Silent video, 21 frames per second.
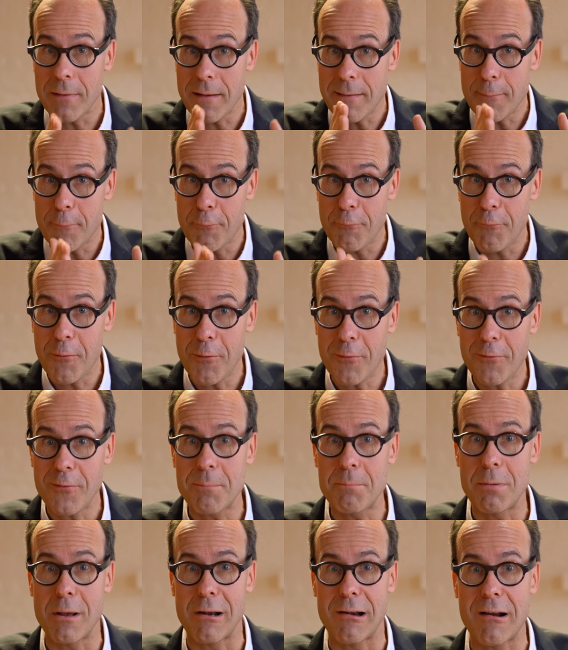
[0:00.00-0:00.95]
that's the
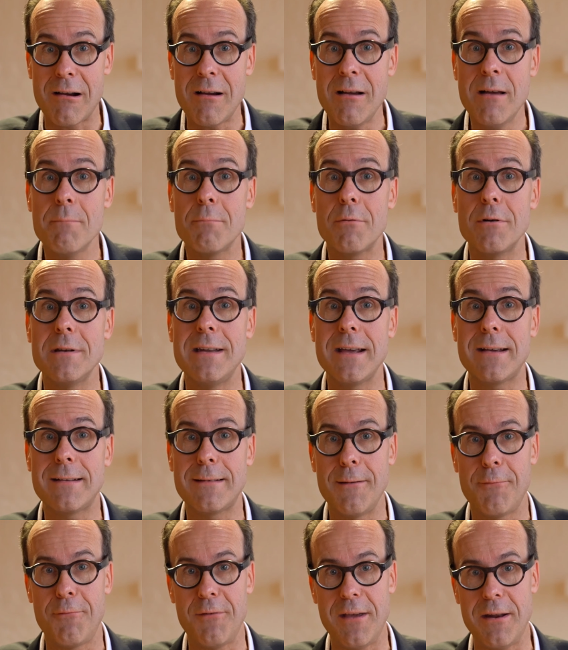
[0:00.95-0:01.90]
first pillar,
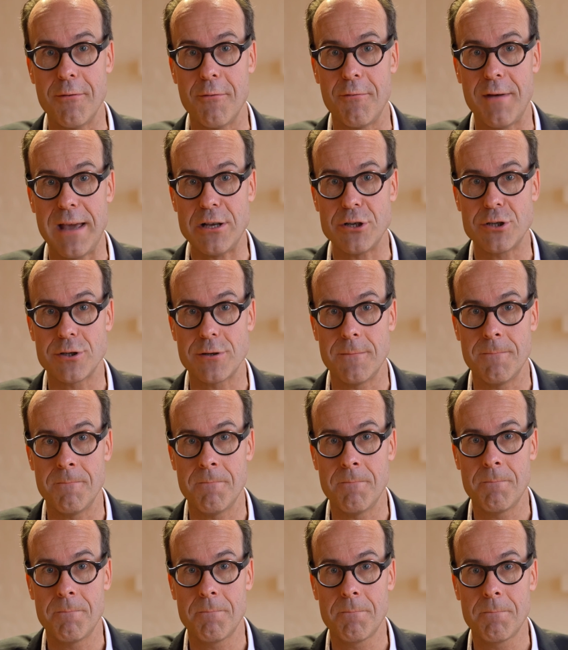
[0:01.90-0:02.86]
predictive innovation.
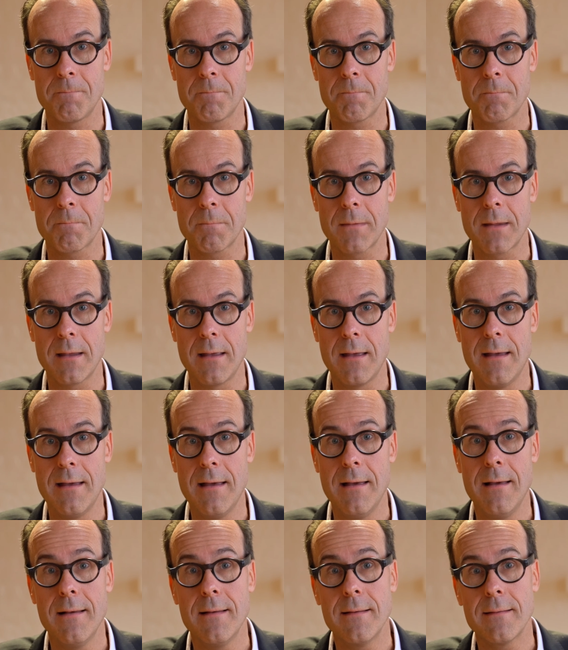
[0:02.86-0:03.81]

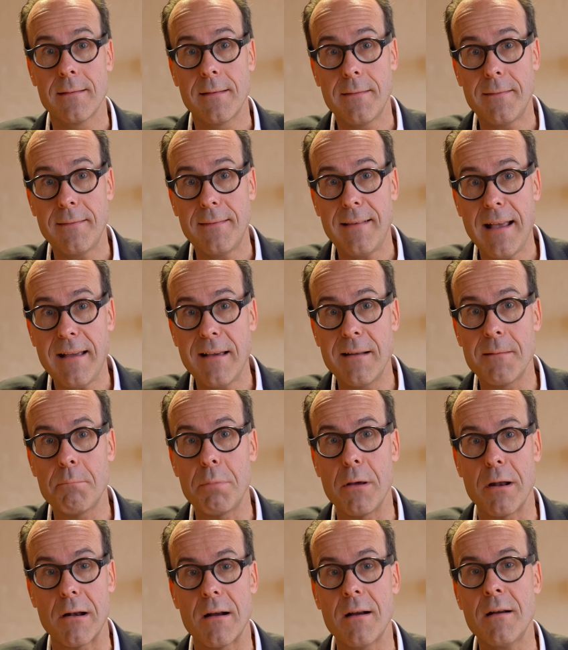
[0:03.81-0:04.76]
The second
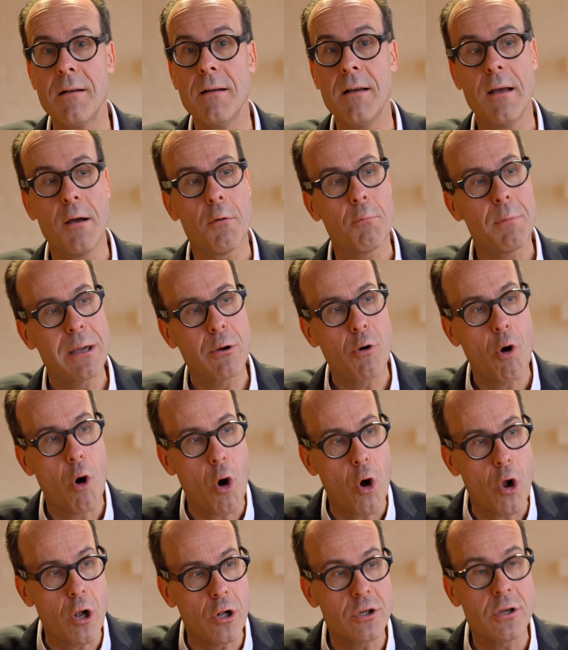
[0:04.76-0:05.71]
pillar we
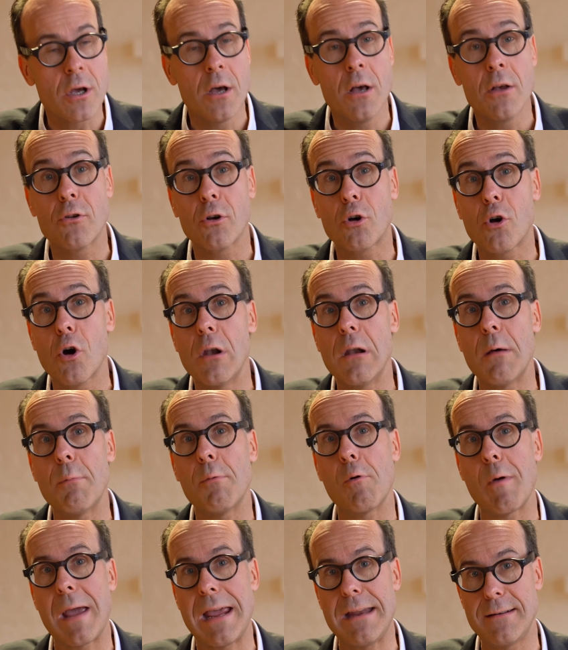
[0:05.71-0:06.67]
called the
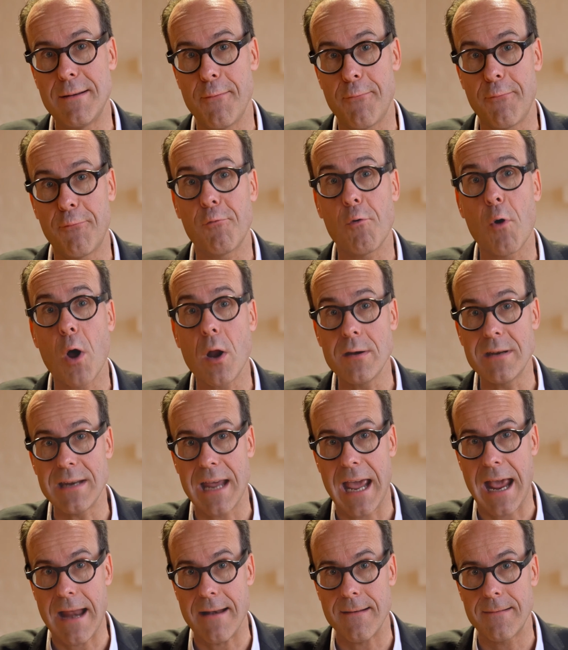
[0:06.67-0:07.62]
collaborative front
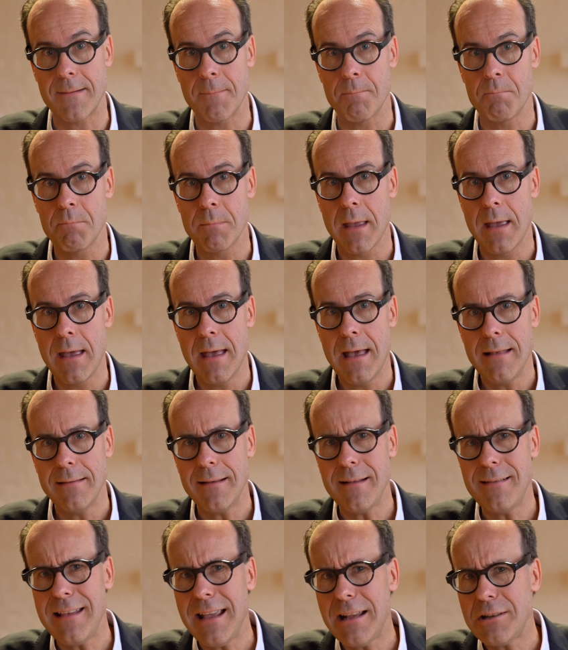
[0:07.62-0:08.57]
end.
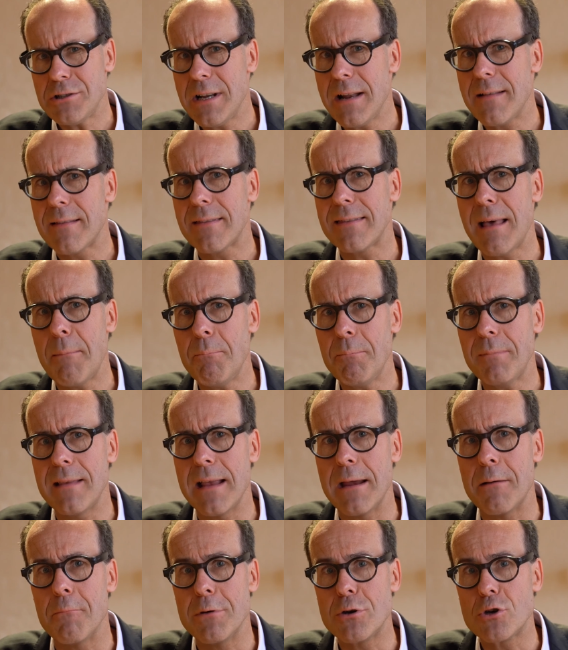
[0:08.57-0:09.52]
That's actually
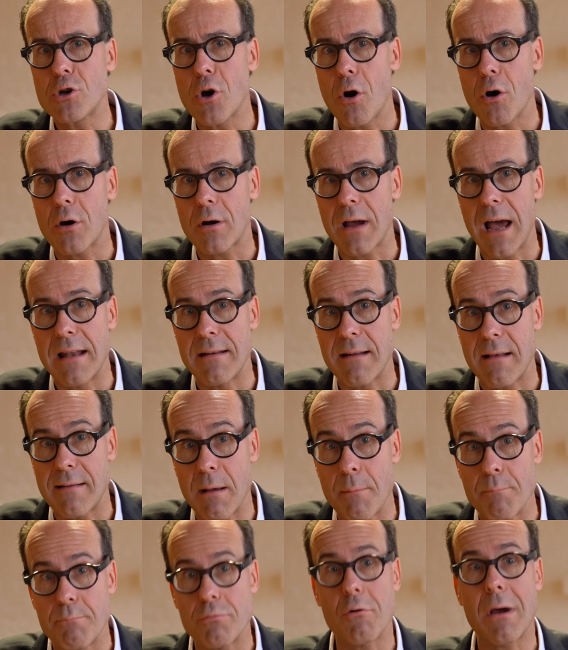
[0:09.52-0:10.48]
something we talk under
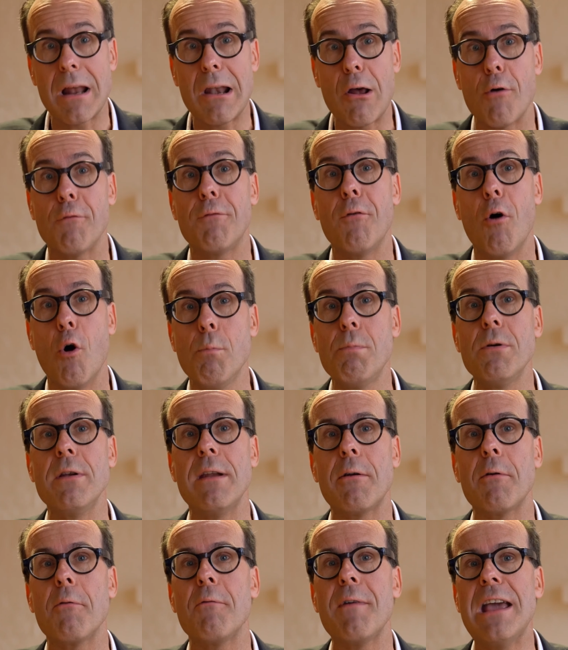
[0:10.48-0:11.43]
the umbrella of open
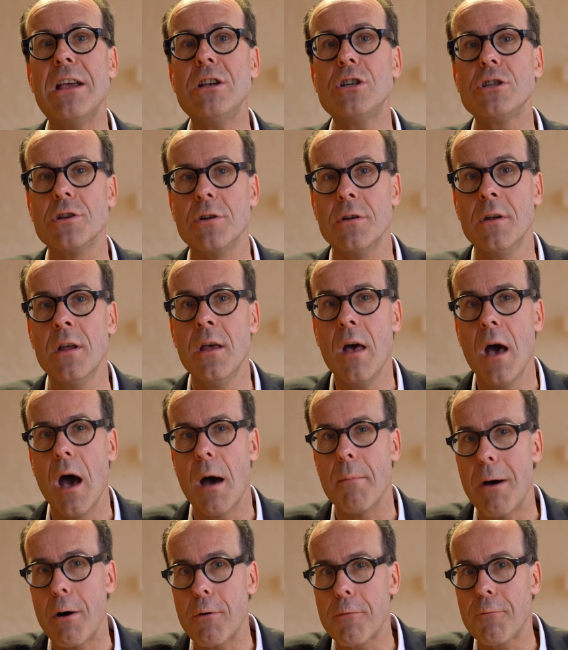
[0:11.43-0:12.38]
innovation
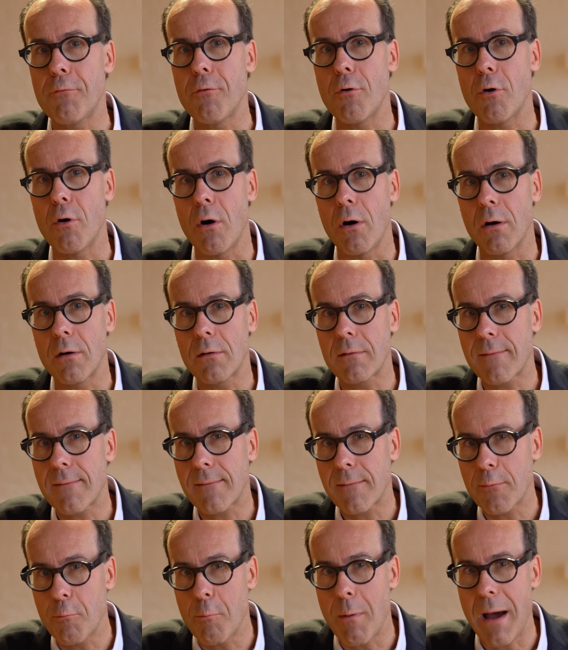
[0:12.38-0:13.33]
about for
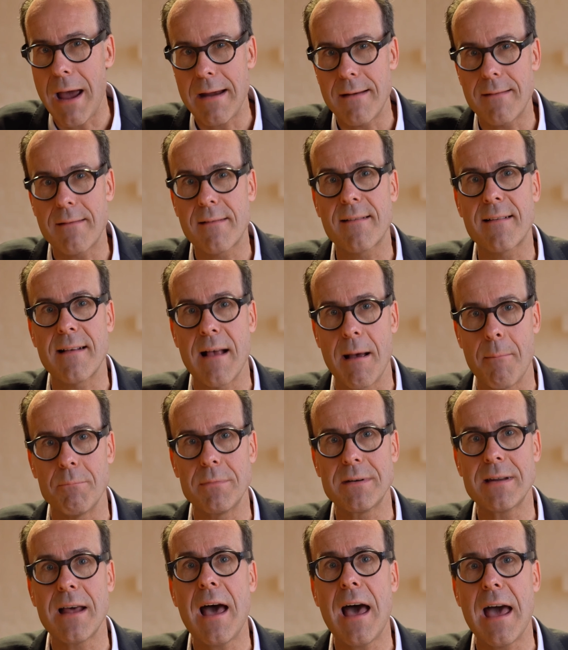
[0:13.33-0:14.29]
quite
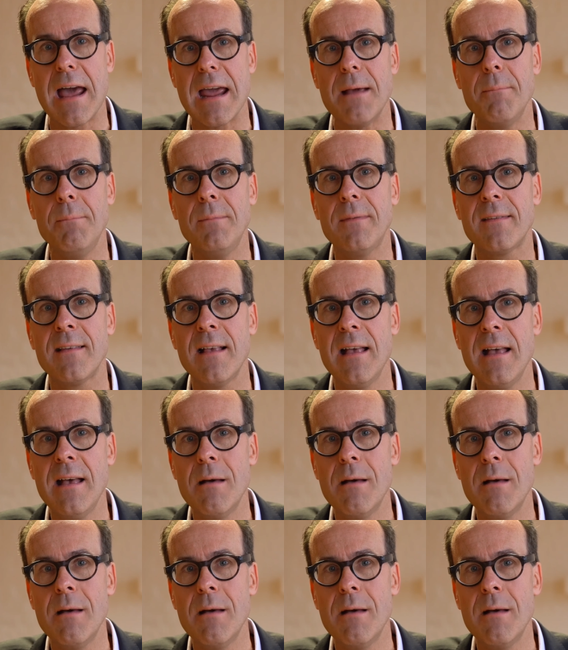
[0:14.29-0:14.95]
some times,